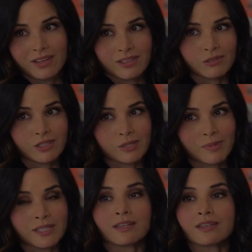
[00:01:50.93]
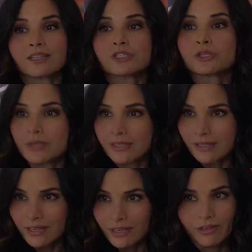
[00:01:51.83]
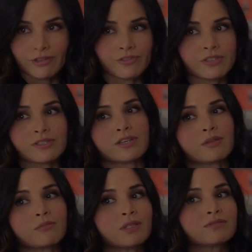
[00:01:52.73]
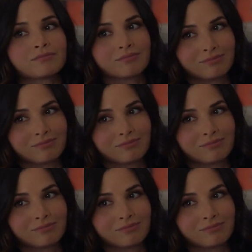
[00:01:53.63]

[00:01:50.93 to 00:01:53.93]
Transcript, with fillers: Don't expect anything too exciting on your first assignment. Yeah, you'll